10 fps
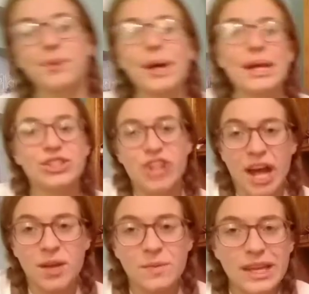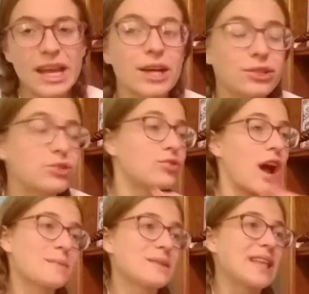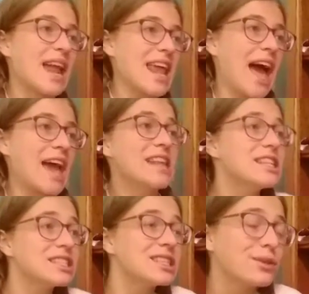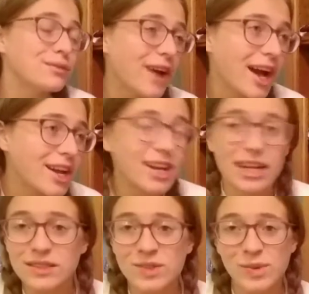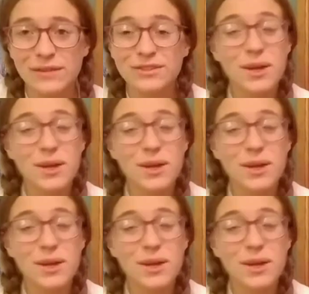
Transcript: But Jackaby drops that hat into the fire and Swift